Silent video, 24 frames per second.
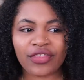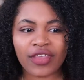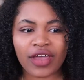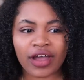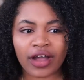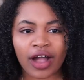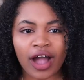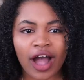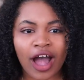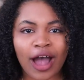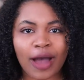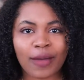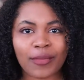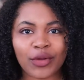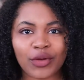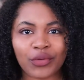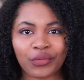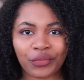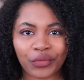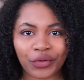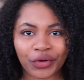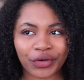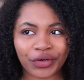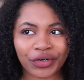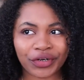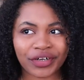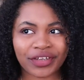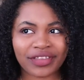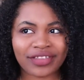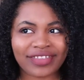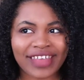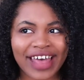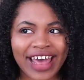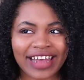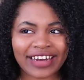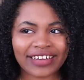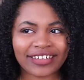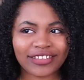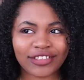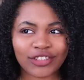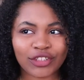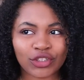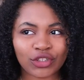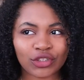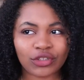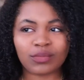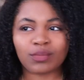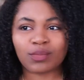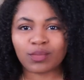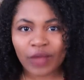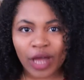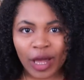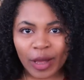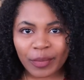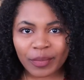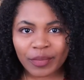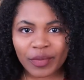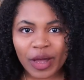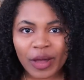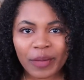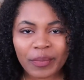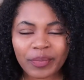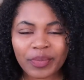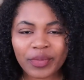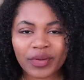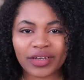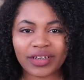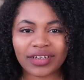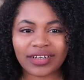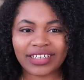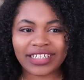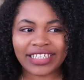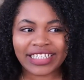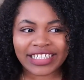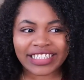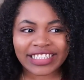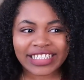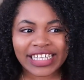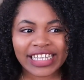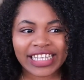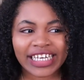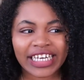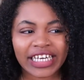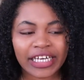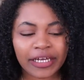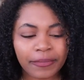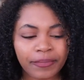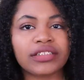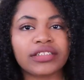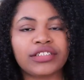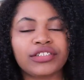a common word that should come up easily.